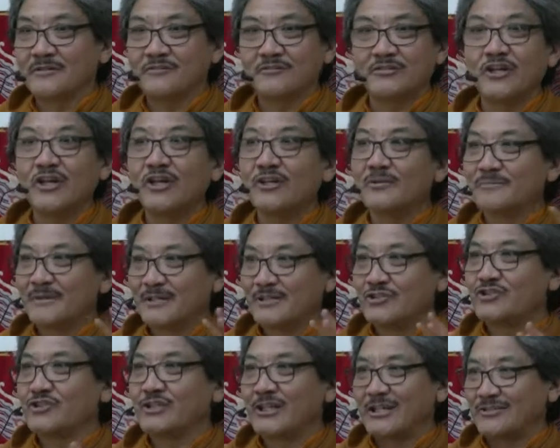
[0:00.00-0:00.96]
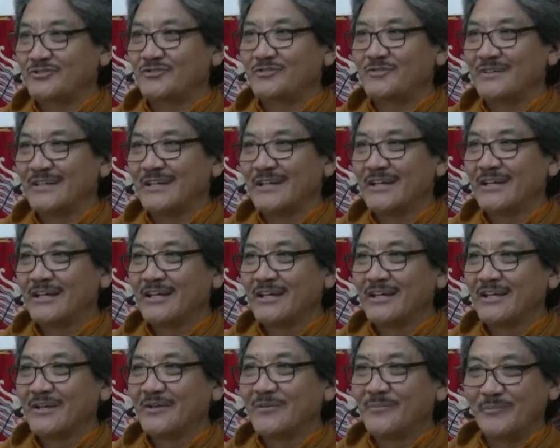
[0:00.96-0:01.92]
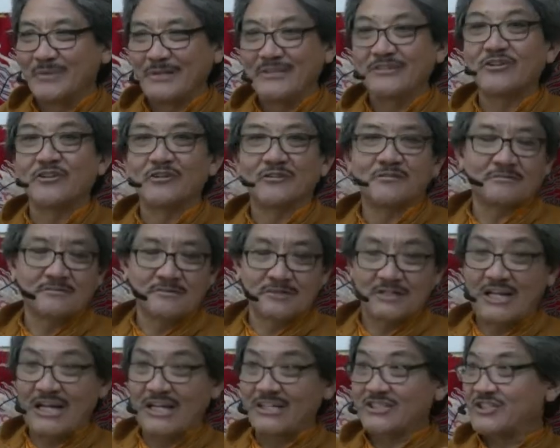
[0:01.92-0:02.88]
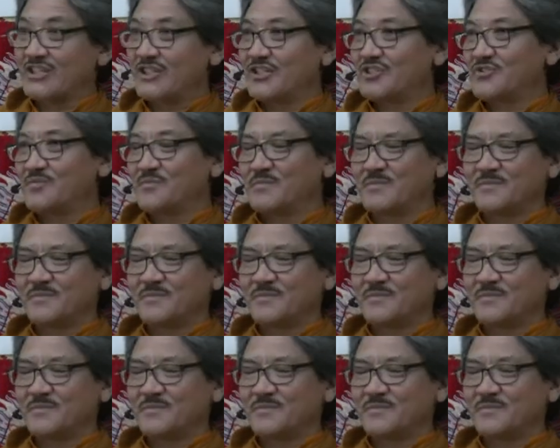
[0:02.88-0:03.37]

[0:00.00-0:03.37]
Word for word: real meditation, but a relaxation.